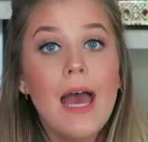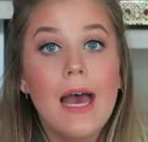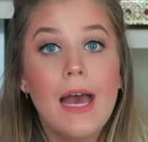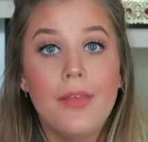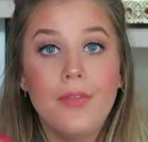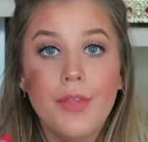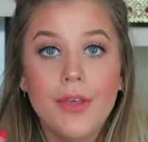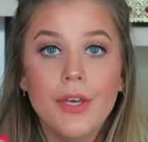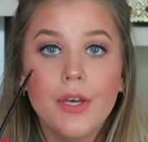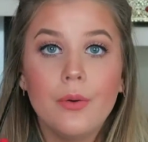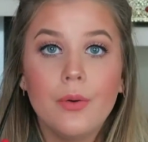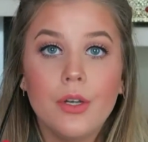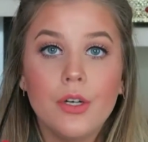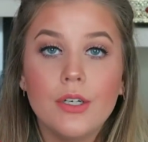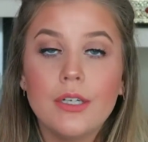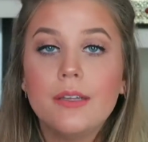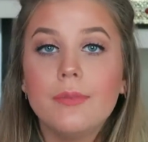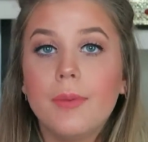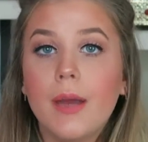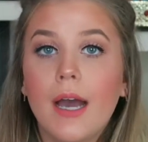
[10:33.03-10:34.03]
And then go
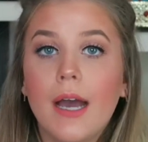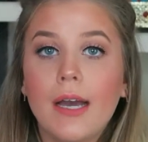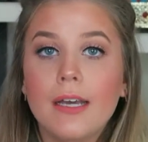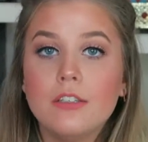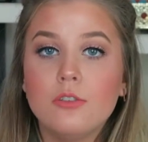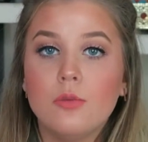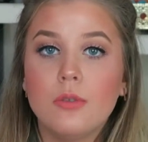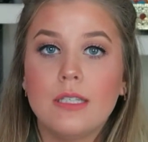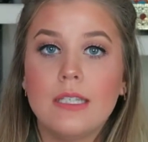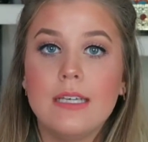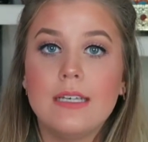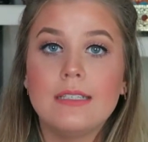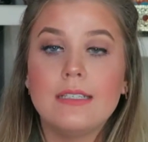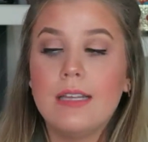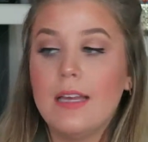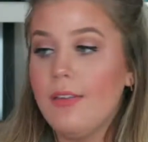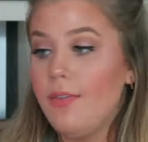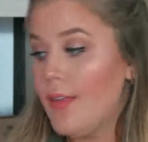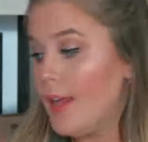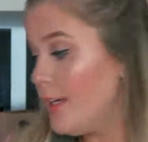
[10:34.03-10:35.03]
underneath my eyes with this
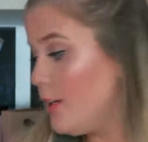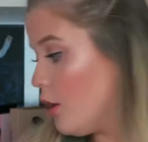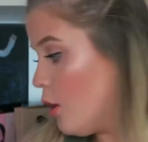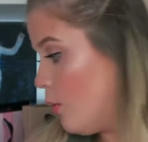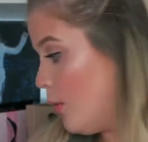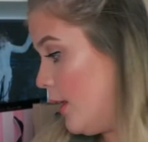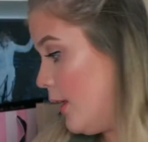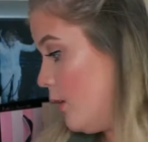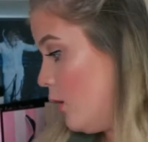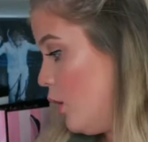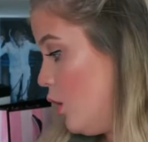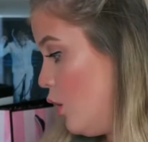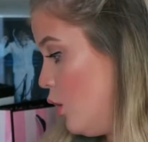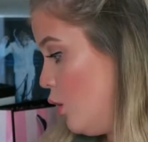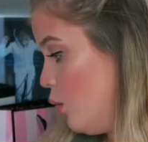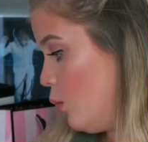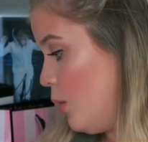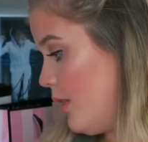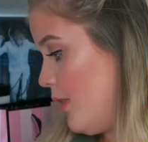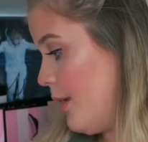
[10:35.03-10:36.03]
and then go in
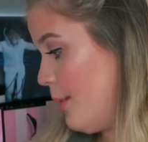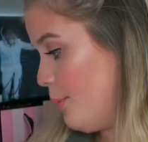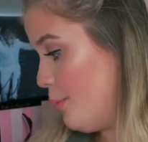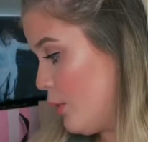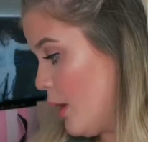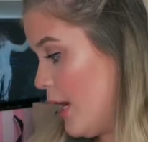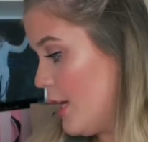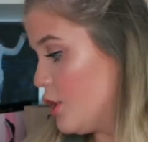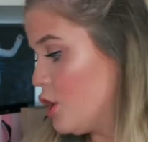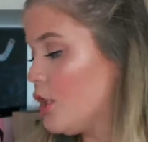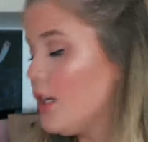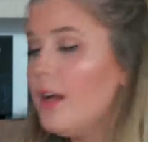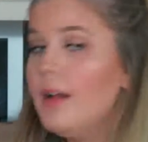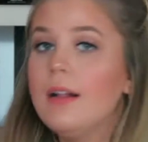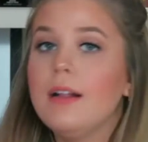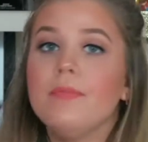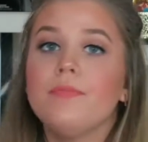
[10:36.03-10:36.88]
with a brush